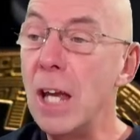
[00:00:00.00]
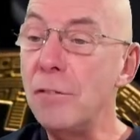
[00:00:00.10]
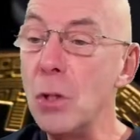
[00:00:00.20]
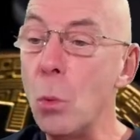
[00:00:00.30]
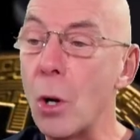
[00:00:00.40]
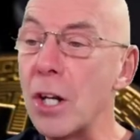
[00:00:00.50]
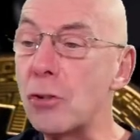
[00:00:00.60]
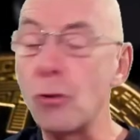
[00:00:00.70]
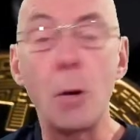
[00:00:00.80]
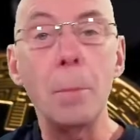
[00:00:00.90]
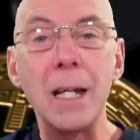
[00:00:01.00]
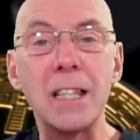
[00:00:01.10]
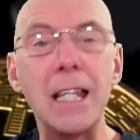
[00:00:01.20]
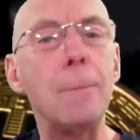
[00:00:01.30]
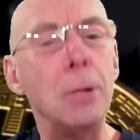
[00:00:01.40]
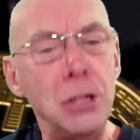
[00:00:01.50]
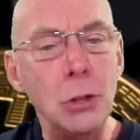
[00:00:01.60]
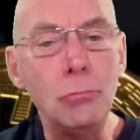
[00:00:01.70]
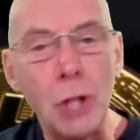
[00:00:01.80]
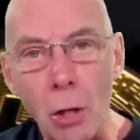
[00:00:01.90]
if you want to drop me a tip, and
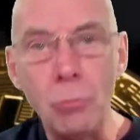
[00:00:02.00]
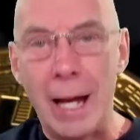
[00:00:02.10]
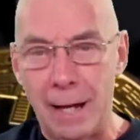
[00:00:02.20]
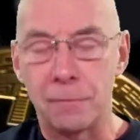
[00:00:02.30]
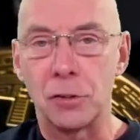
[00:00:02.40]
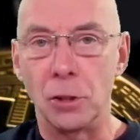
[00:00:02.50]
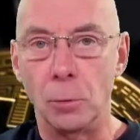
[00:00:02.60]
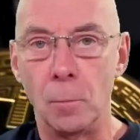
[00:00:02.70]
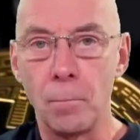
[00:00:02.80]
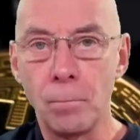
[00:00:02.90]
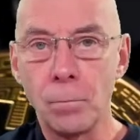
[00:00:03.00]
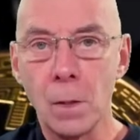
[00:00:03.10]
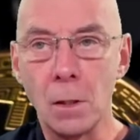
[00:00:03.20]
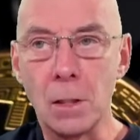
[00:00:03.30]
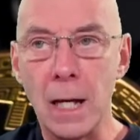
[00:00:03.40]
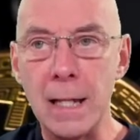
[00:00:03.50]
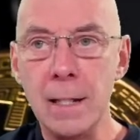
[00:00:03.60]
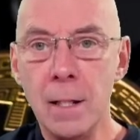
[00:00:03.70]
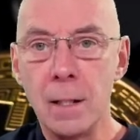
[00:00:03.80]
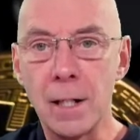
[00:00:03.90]
you don't have to,
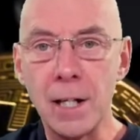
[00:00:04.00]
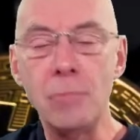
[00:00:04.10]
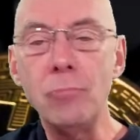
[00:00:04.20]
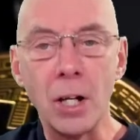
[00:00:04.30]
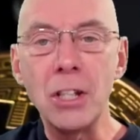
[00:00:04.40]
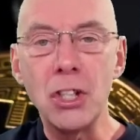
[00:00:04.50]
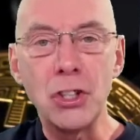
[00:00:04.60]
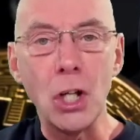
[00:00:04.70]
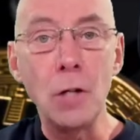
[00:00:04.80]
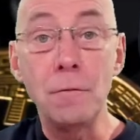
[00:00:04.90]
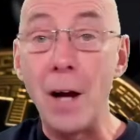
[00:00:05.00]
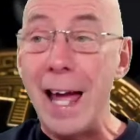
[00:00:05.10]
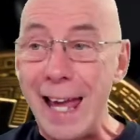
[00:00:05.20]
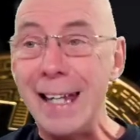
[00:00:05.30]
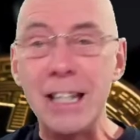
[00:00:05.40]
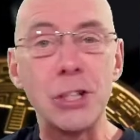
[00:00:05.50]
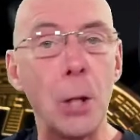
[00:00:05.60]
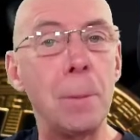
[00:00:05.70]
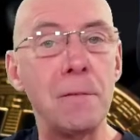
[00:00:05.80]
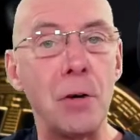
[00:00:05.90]
okay? I don't run this show for any
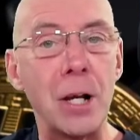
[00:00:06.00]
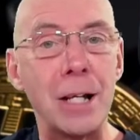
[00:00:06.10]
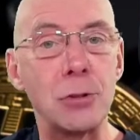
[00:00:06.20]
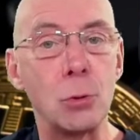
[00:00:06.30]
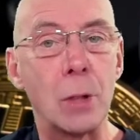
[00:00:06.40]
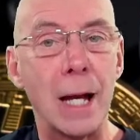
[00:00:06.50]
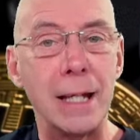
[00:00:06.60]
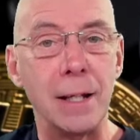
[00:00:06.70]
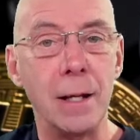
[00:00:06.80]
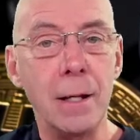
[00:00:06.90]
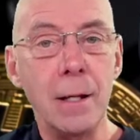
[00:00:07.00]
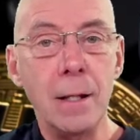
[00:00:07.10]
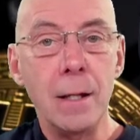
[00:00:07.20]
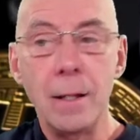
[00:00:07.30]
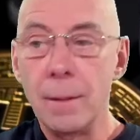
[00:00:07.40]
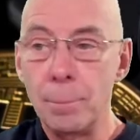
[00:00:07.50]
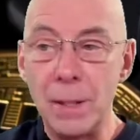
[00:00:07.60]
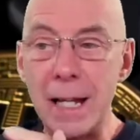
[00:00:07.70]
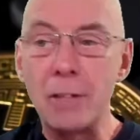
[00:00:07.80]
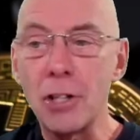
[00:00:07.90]
type of financial gain.
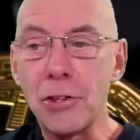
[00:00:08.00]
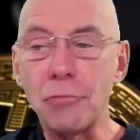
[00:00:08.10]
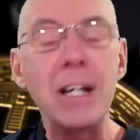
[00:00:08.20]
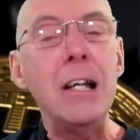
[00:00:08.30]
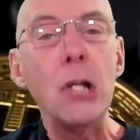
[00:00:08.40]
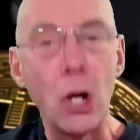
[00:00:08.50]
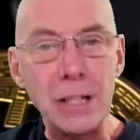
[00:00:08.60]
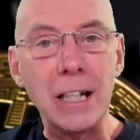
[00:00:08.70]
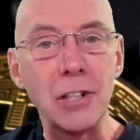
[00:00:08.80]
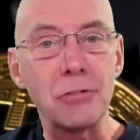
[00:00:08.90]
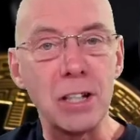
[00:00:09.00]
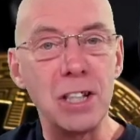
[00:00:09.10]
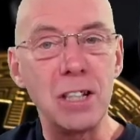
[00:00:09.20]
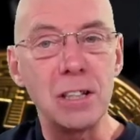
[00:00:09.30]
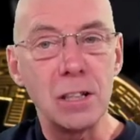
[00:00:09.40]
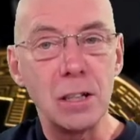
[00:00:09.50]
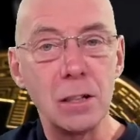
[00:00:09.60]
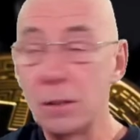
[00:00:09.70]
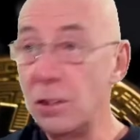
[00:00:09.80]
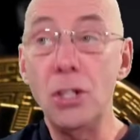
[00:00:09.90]
But there are 3 lightning addresses.
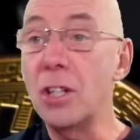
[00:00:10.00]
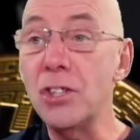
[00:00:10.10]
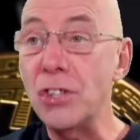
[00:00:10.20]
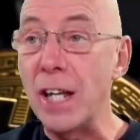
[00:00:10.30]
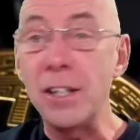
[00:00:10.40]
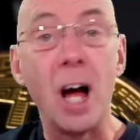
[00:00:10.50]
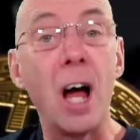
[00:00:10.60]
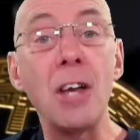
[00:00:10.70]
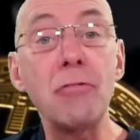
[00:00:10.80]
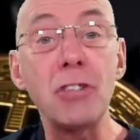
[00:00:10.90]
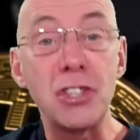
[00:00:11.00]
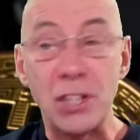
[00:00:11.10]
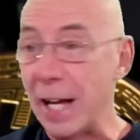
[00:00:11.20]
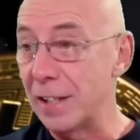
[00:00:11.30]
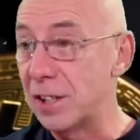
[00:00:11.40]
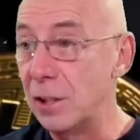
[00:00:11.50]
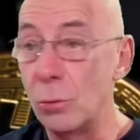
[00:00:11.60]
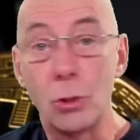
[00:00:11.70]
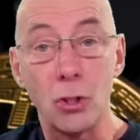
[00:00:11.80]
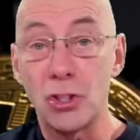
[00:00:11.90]
You can send 100 sats.
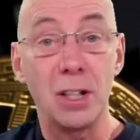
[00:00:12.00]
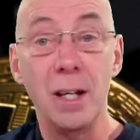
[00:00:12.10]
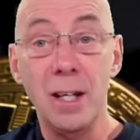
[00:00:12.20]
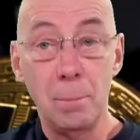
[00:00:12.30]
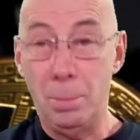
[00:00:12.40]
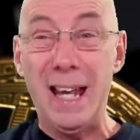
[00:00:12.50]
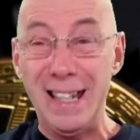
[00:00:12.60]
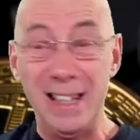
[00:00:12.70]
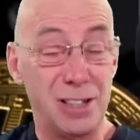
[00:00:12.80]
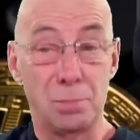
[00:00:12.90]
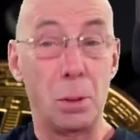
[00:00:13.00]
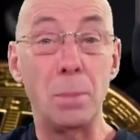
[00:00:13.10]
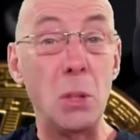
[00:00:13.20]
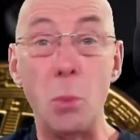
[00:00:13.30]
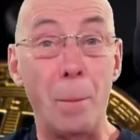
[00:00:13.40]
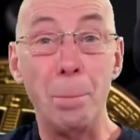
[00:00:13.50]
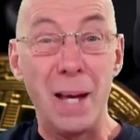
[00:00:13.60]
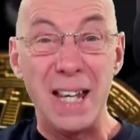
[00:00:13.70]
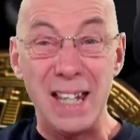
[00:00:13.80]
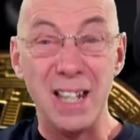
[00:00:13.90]
It'll cost you pennies, probably 1
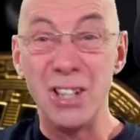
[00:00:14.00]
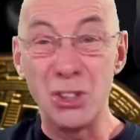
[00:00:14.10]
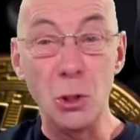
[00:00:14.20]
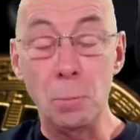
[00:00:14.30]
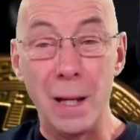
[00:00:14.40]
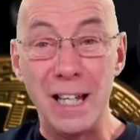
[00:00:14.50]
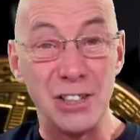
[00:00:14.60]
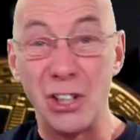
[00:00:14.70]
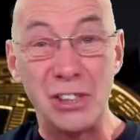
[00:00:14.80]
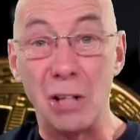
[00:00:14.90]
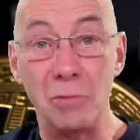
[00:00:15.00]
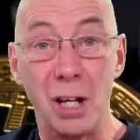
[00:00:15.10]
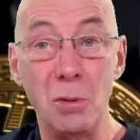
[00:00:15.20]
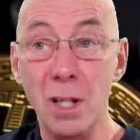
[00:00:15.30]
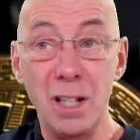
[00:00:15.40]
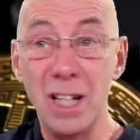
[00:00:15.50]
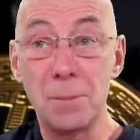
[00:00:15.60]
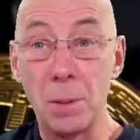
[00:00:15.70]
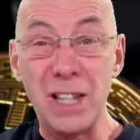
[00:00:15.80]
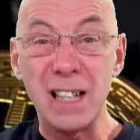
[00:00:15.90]
penny, 2 pennies, I don't know.
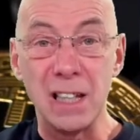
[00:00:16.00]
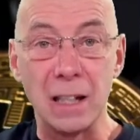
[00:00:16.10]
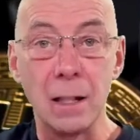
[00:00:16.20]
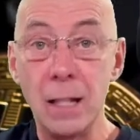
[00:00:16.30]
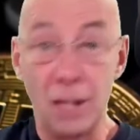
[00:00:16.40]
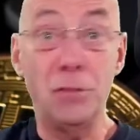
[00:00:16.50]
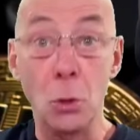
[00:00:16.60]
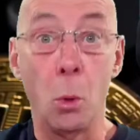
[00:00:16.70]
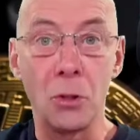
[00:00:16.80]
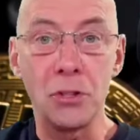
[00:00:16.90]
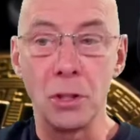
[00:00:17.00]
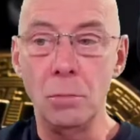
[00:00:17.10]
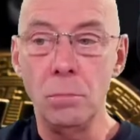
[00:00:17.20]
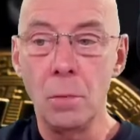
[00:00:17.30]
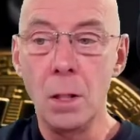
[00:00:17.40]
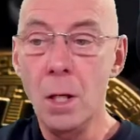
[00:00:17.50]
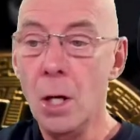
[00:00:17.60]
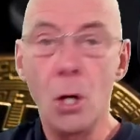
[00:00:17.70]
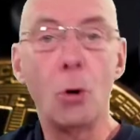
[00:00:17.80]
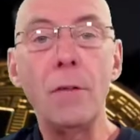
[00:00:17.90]
It's pathetic if you want to.
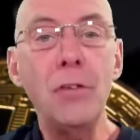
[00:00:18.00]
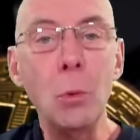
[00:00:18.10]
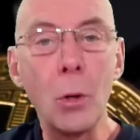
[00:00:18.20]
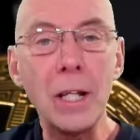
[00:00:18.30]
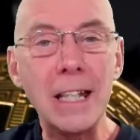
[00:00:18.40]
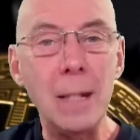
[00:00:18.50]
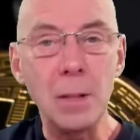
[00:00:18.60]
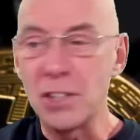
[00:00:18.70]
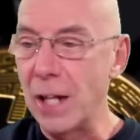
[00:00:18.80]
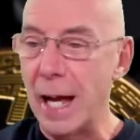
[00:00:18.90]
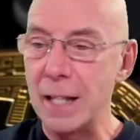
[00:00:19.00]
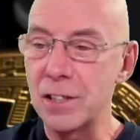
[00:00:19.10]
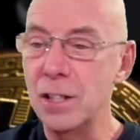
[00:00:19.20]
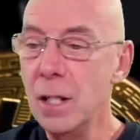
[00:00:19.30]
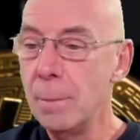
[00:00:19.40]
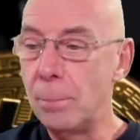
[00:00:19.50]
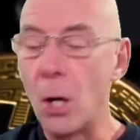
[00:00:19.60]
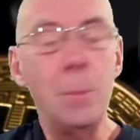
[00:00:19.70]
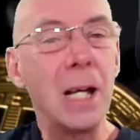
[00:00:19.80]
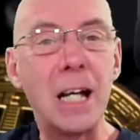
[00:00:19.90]
Or if you want to keep your sats,
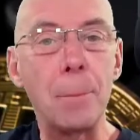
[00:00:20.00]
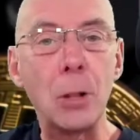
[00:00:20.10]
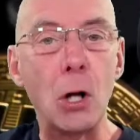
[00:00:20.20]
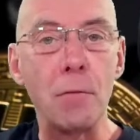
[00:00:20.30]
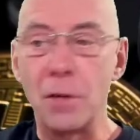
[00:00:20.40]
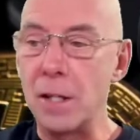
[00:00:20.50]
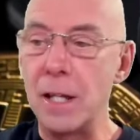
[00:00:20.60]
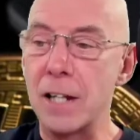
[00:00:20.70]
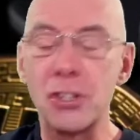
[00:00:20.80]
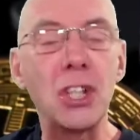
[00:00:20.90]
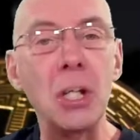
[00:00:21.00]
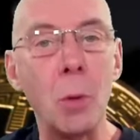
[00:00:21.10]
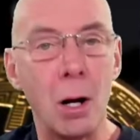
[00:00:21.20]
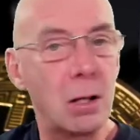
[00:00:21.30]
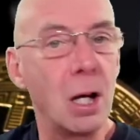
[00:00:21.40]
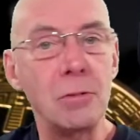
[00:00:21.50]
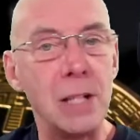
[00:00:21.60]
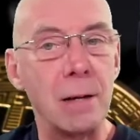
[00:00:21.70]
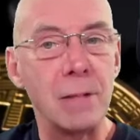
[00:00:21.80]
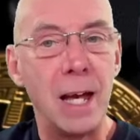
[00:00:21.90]
buy me a cup of coffee. There's a QR code
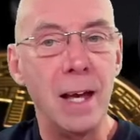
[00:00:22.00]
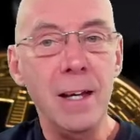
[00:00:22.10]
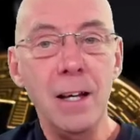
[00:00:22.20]
down there.